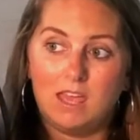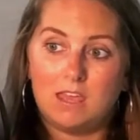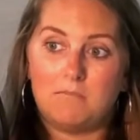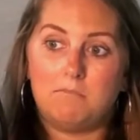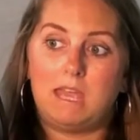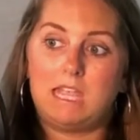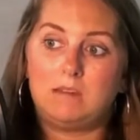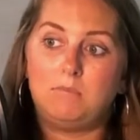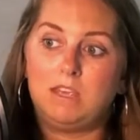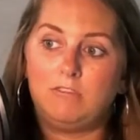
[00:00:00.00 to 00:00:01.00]
It
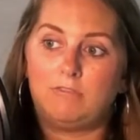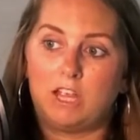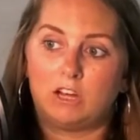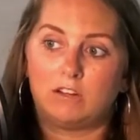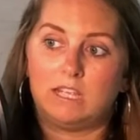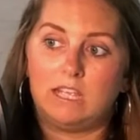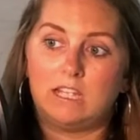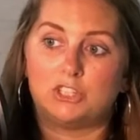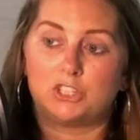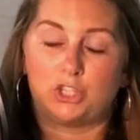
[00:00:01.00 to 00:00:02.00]
made me very
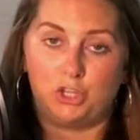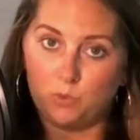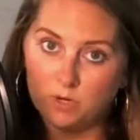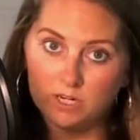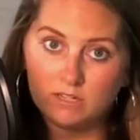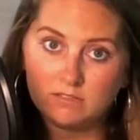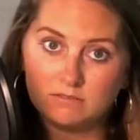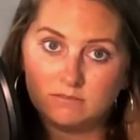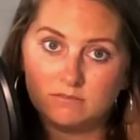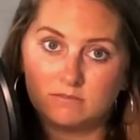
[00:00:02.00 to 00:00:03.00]
insecure.
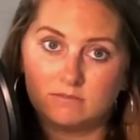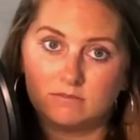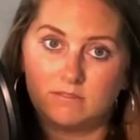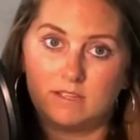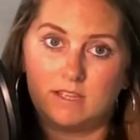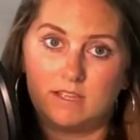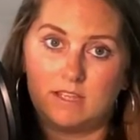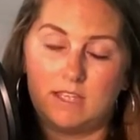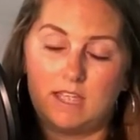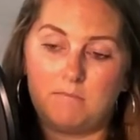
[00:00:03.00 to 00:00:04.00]

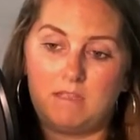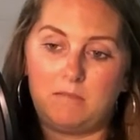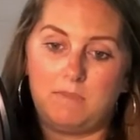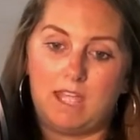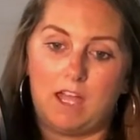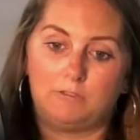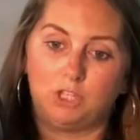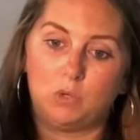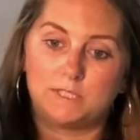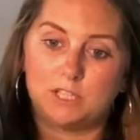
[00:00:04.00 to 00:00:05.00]
It made me have
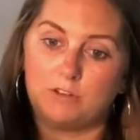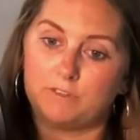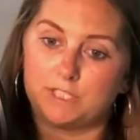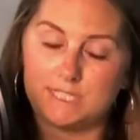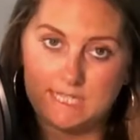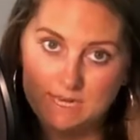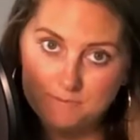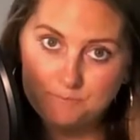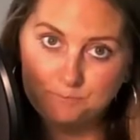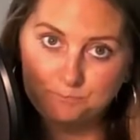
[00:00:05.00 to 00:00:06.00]
low self-esteem.